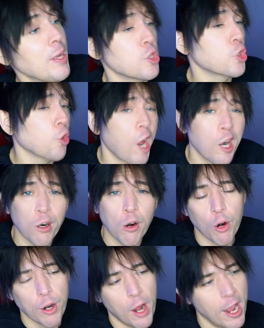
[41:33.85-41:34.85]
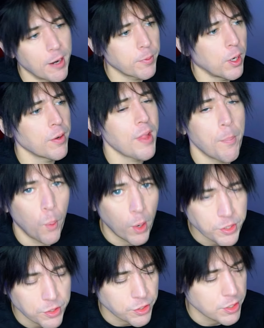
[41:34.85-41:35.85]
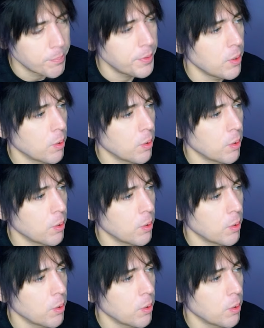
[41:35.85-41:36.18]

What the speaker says: a trainer or an item card that poisons something,